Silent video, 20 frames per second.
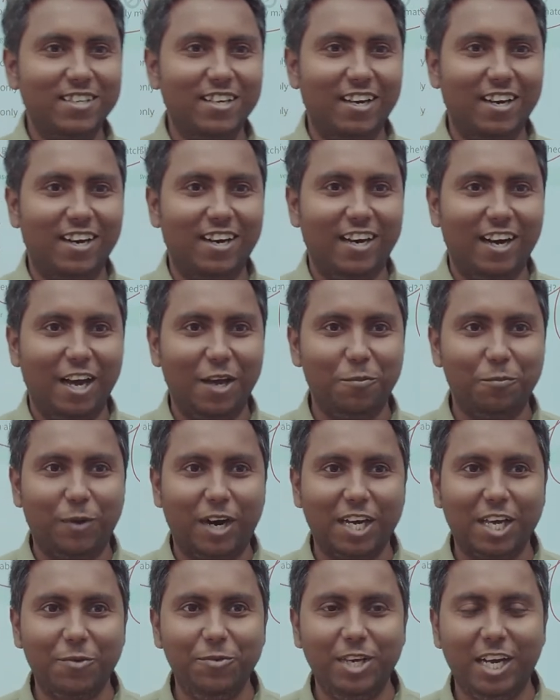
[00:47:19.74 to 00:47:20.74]
uh, I'm
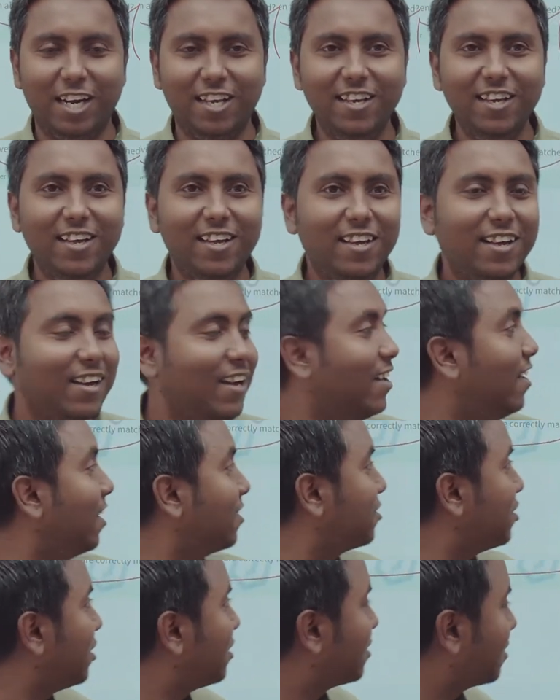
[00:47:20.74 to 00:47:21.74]
Baki Bihari and
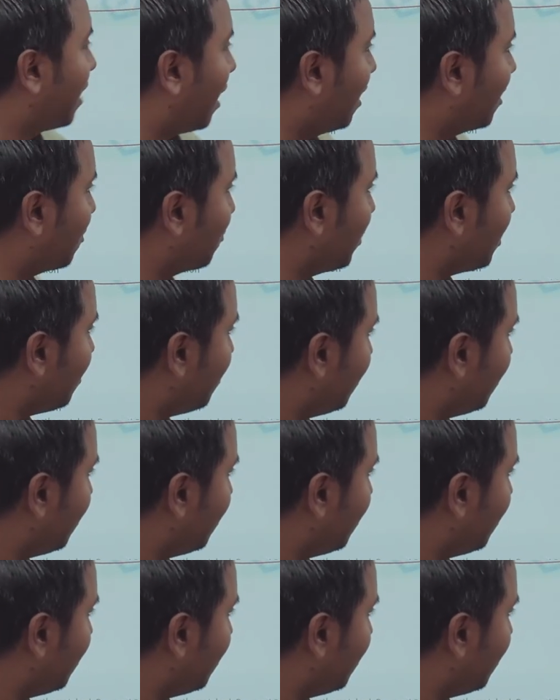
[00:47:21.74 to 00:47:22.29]
let's start with